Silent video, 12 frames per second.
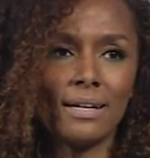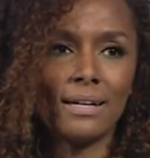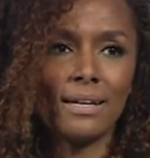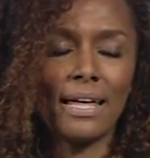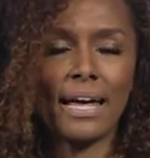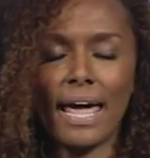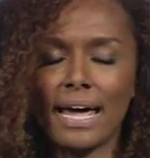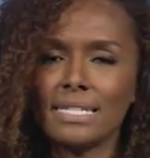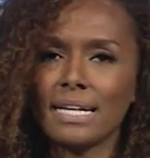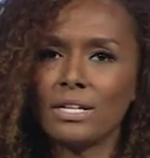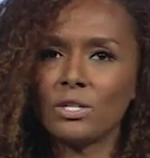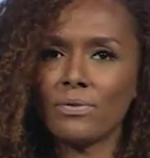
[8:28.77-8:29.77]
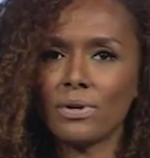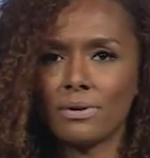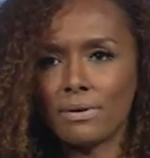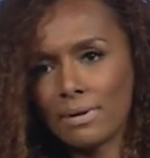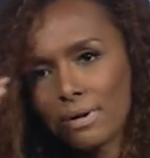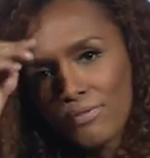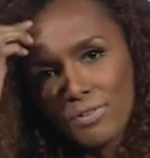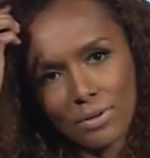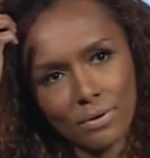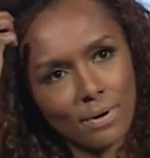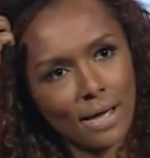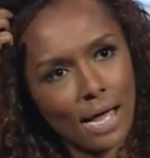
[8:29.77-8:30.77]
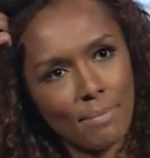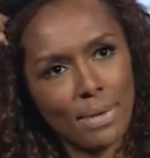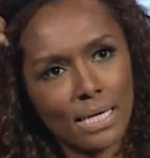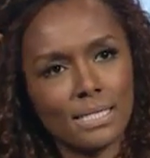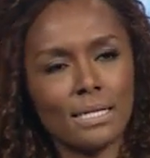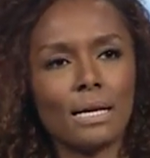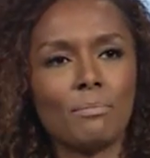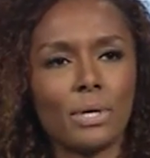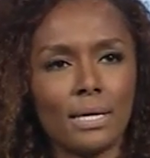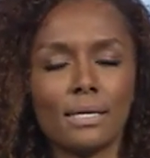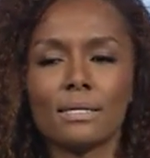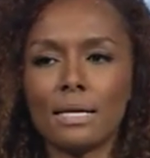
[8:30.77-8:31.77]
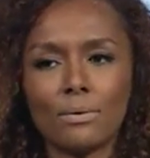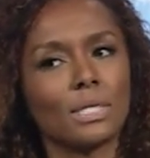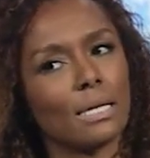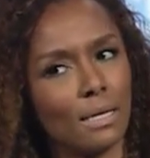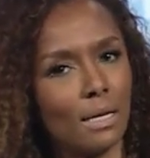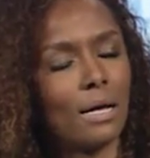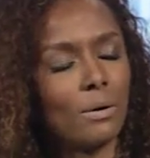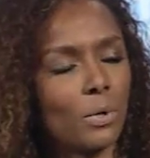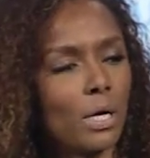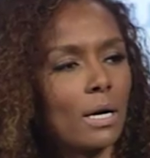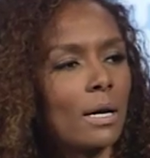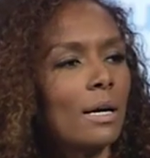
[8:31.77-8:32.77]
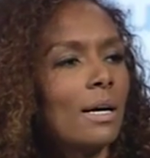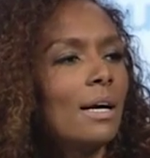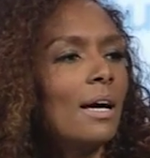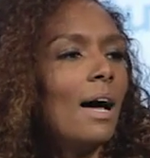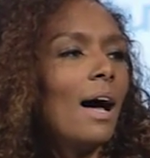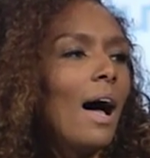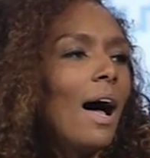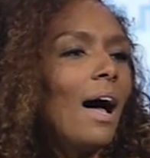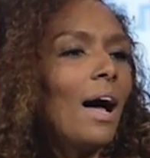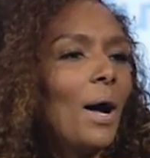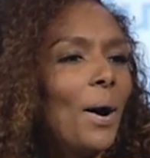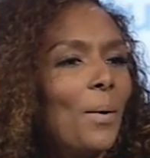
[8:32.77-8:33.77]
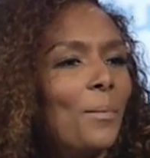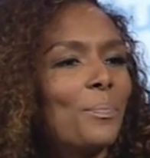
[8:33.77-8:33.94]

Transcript: Like I had to interview a few hot mess celebrities. That was like a lot of work. I